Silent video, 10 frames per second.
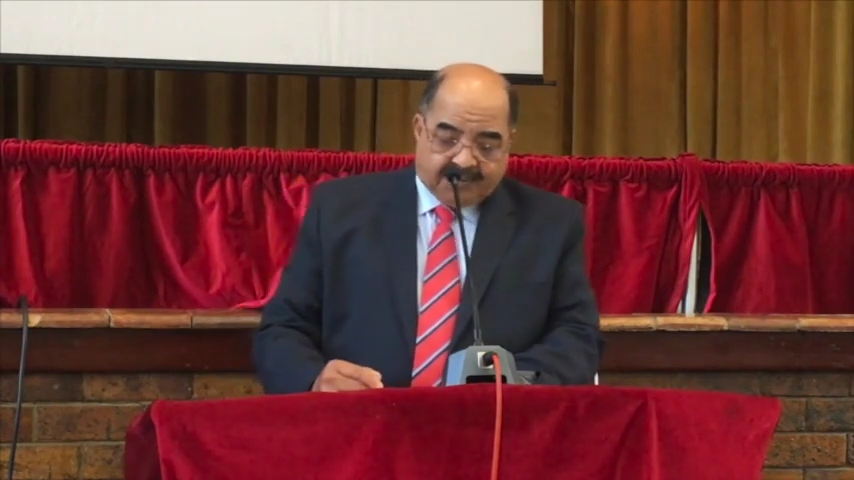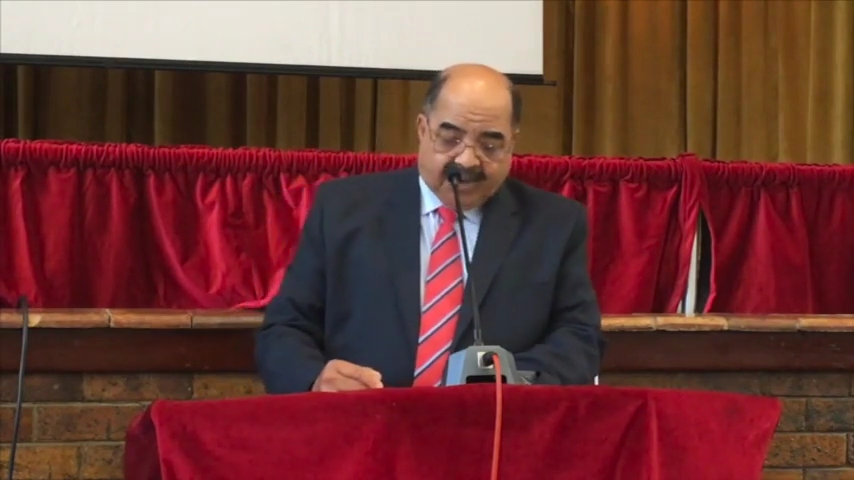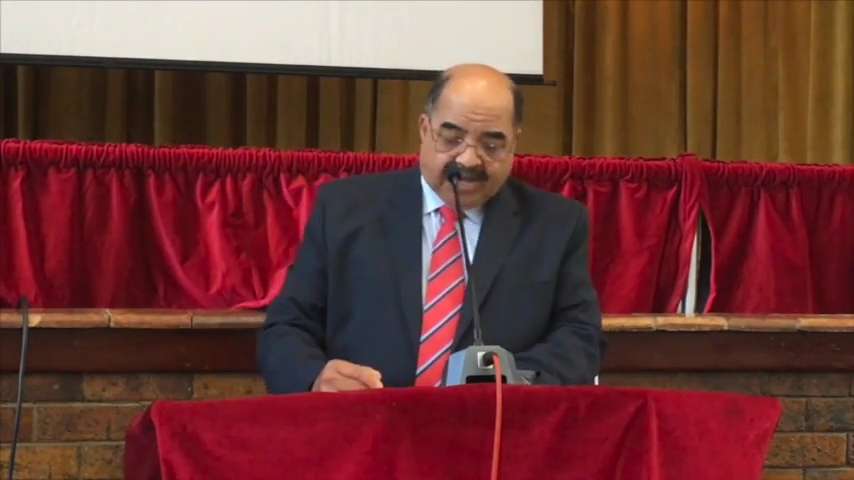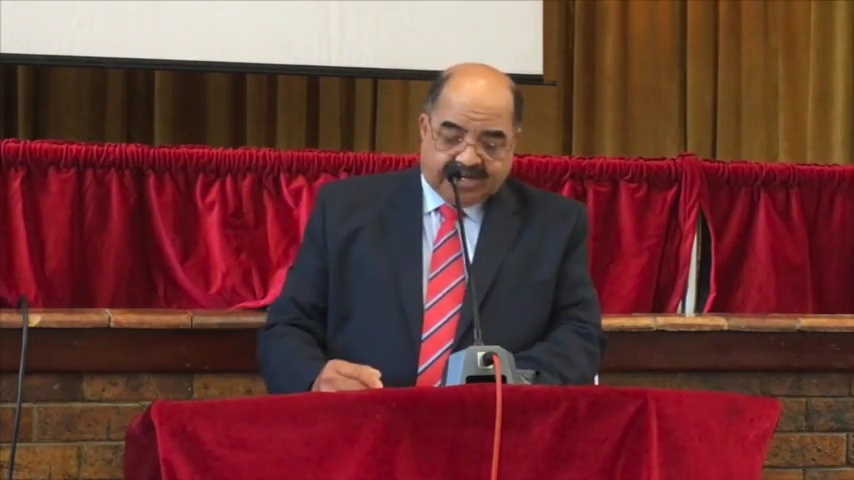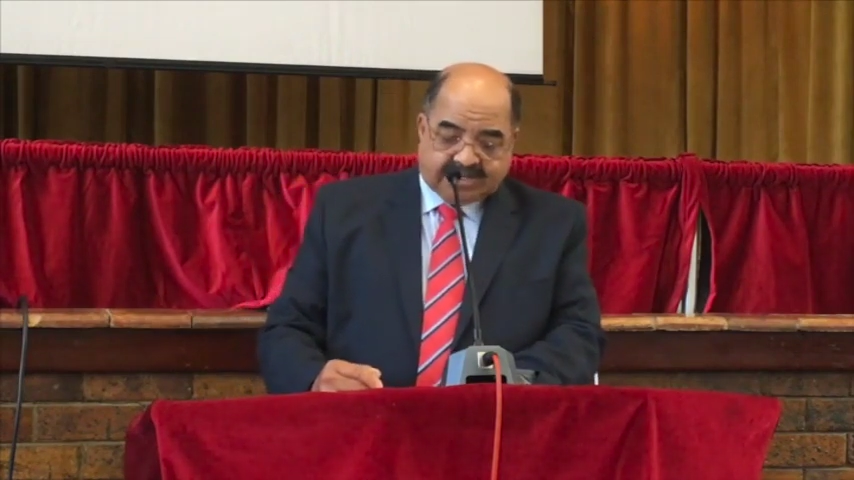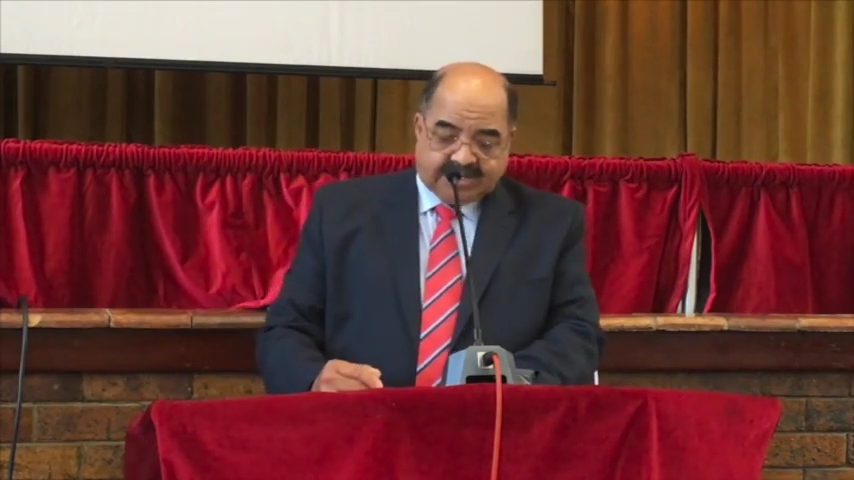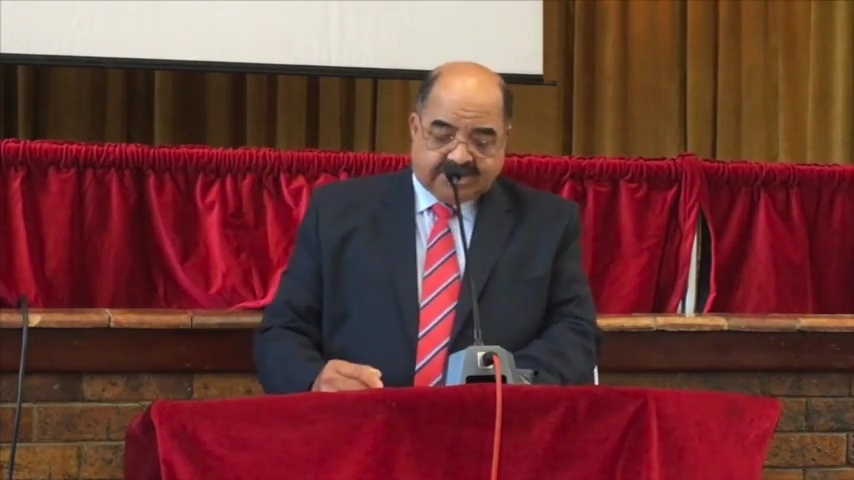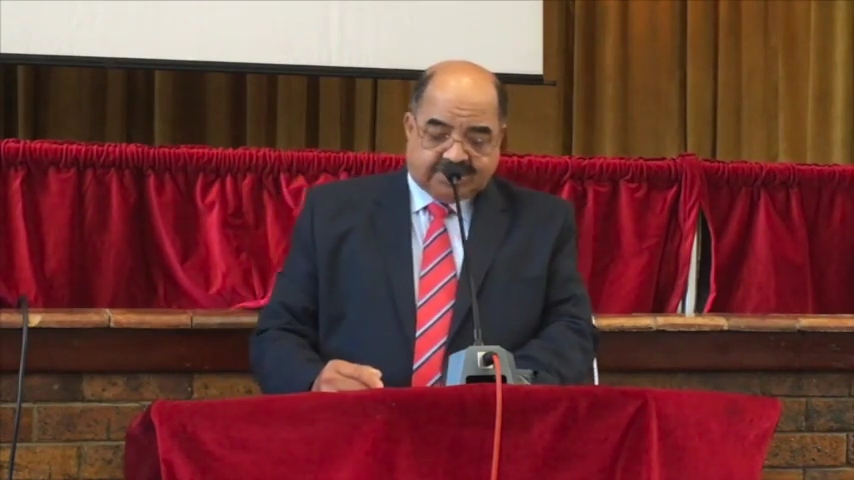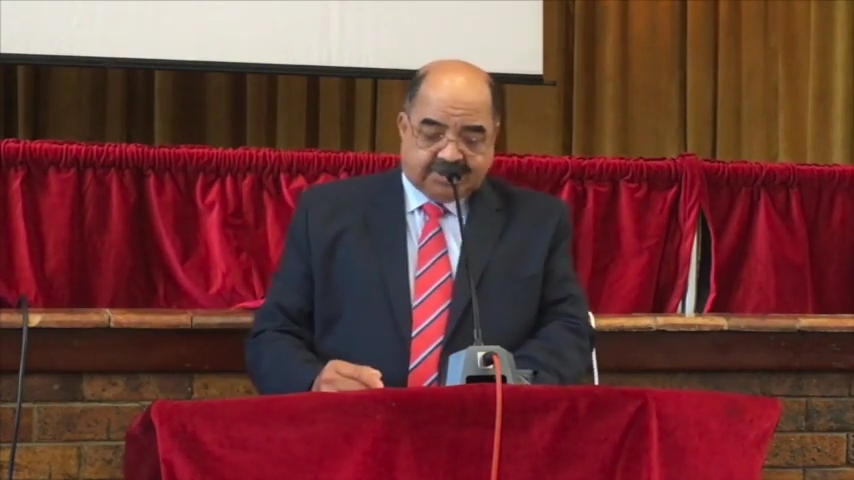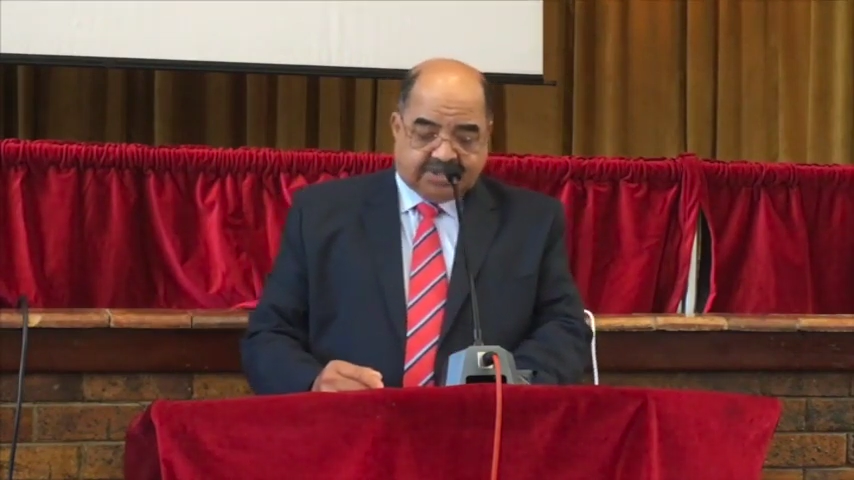
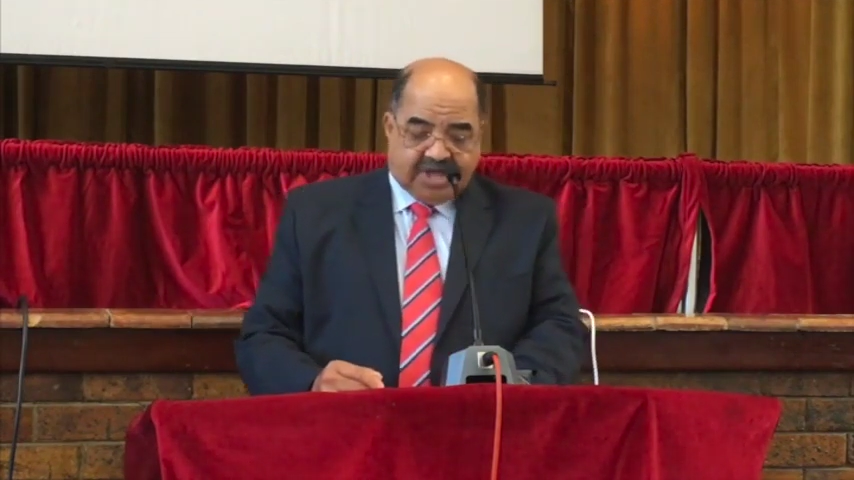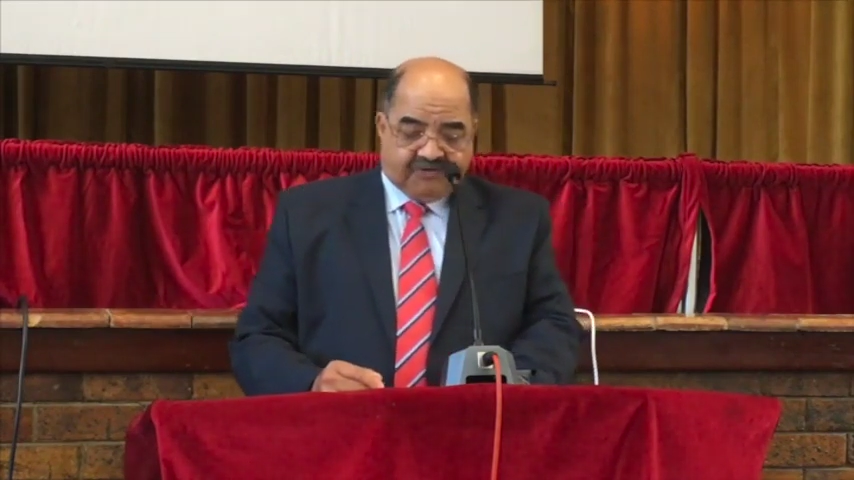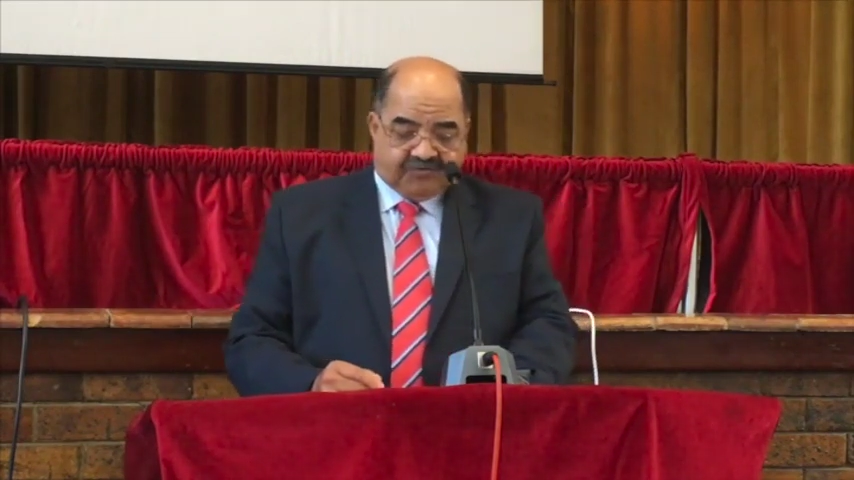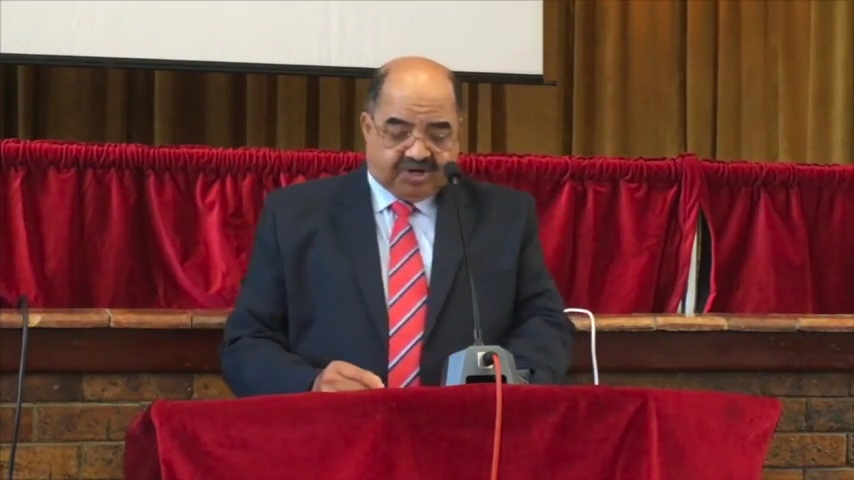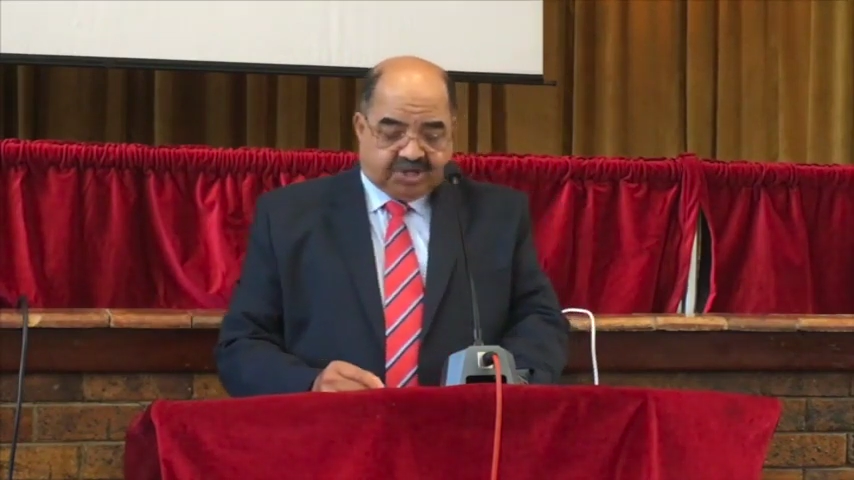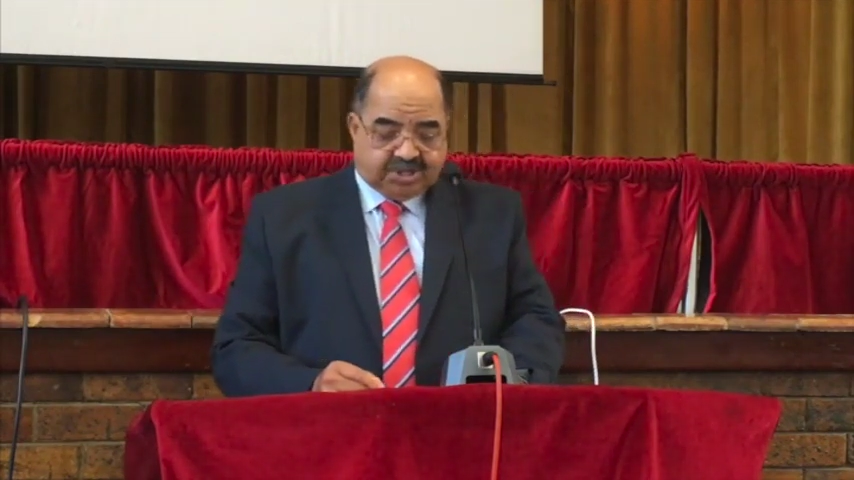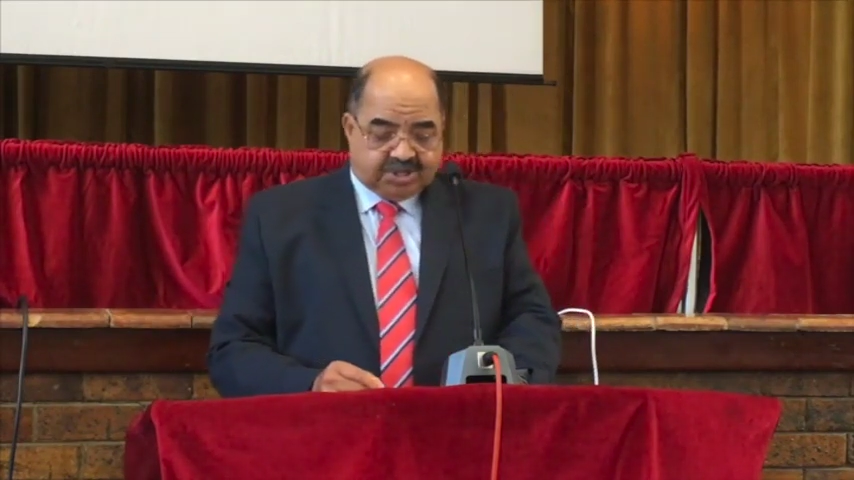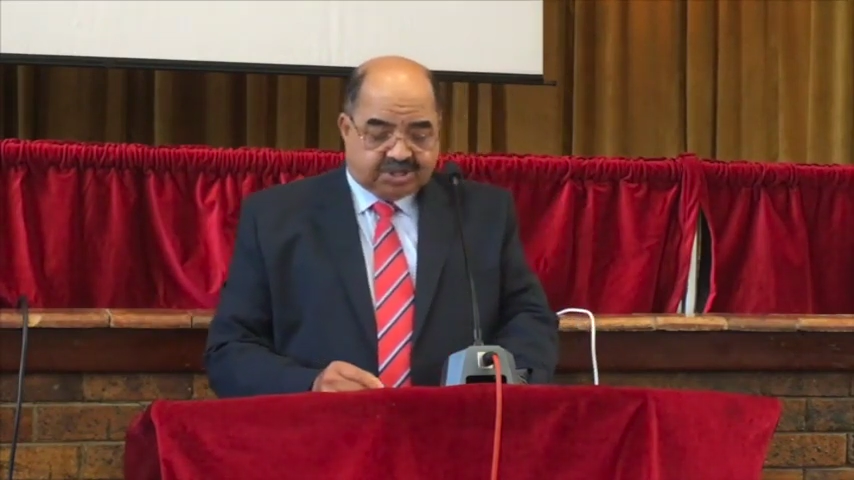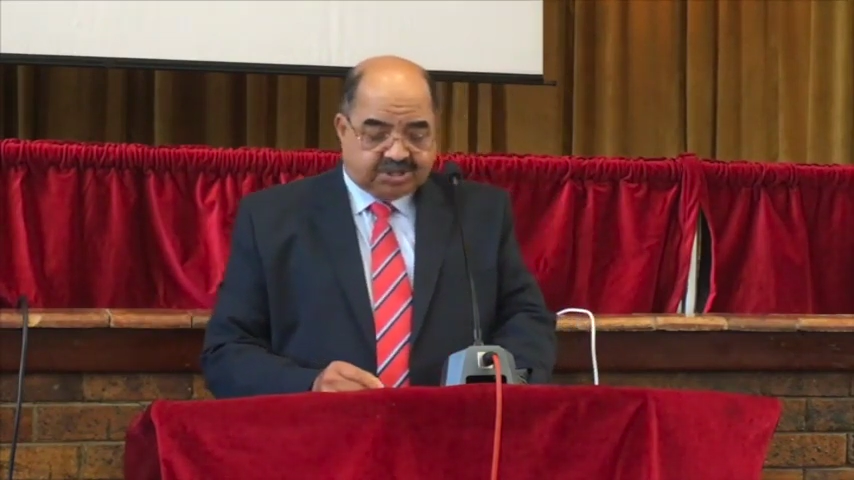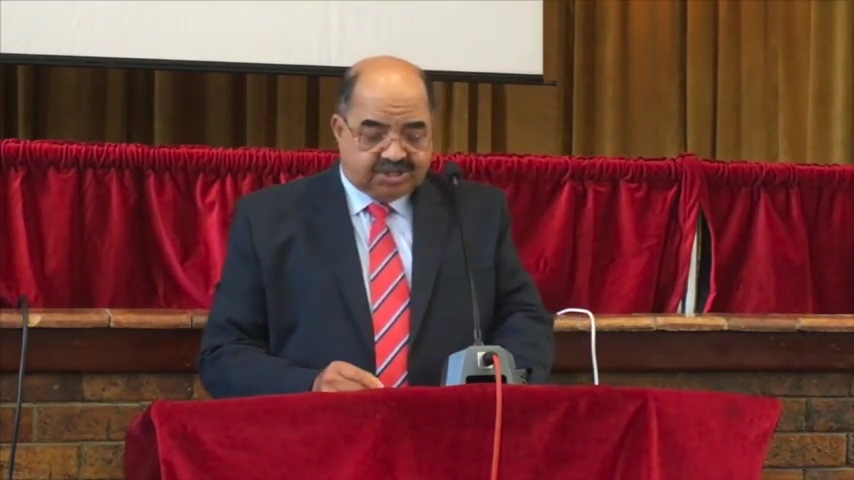palaces, they have
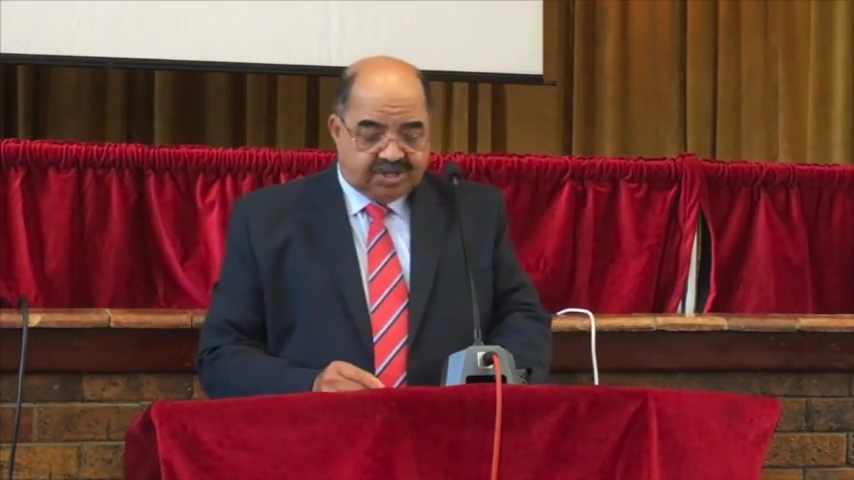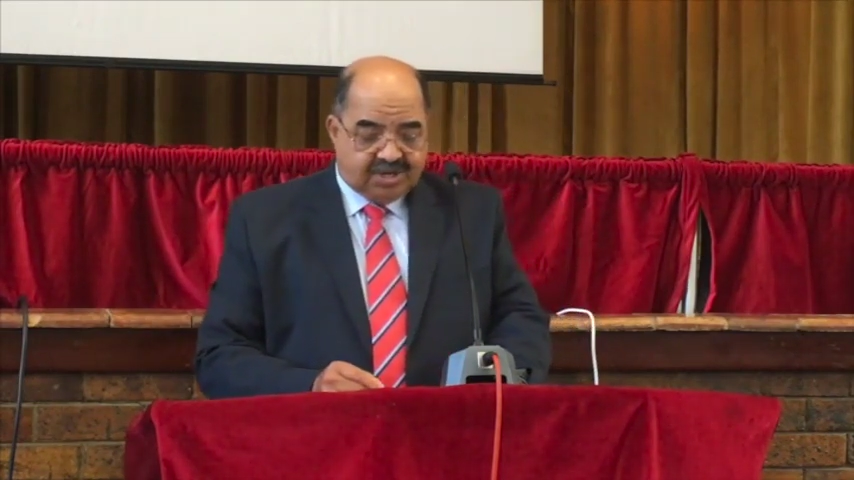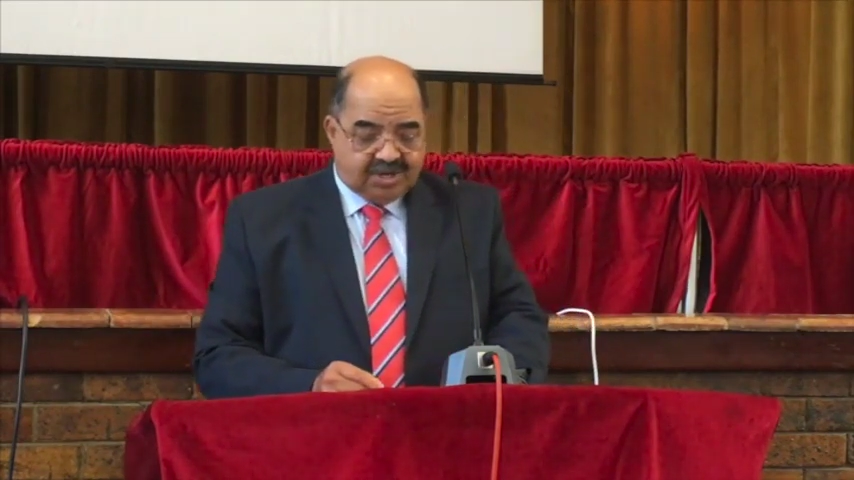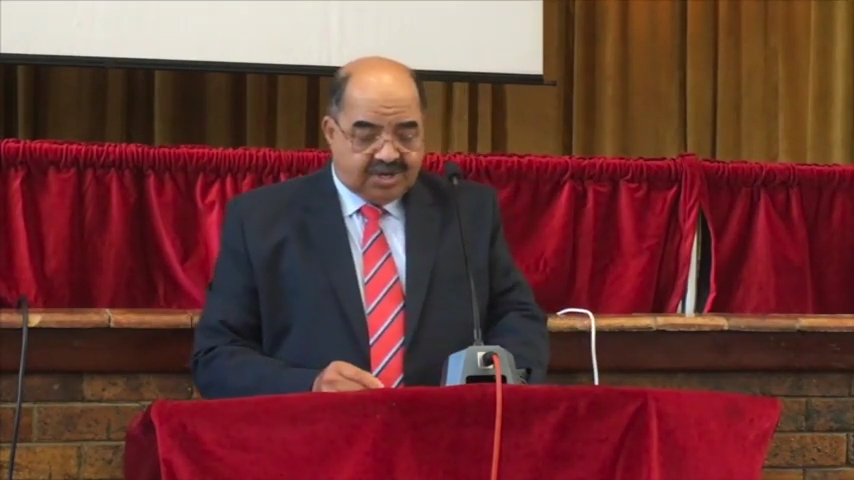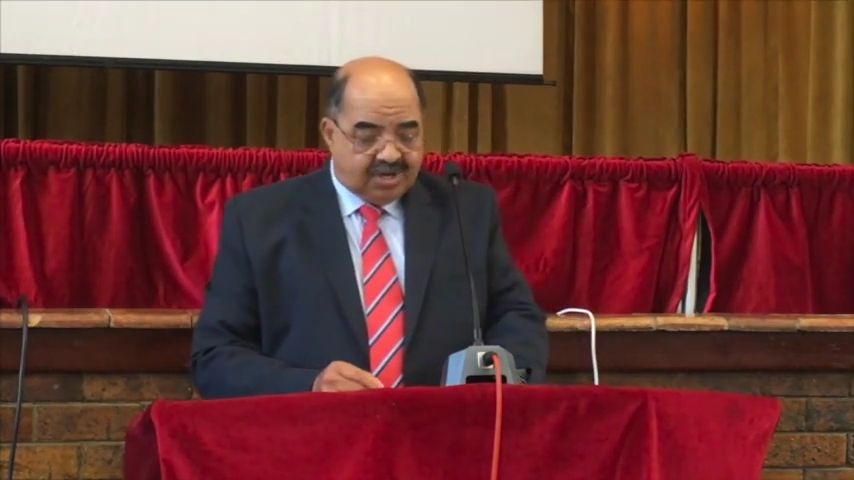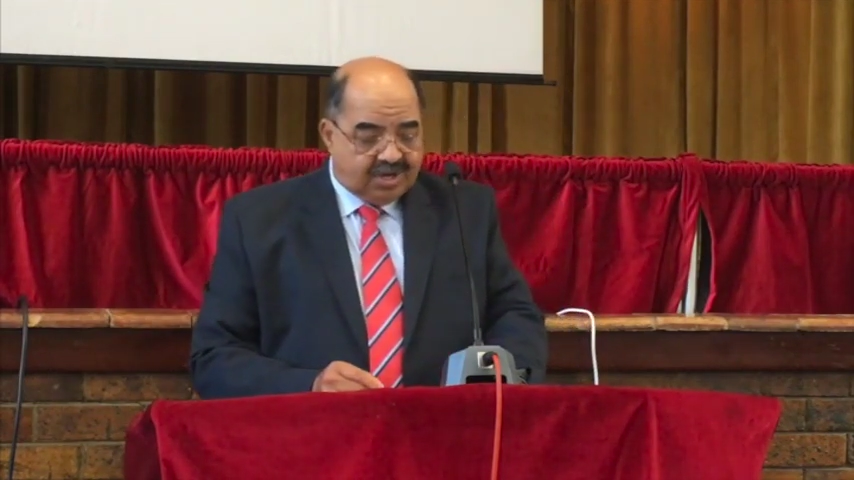riches,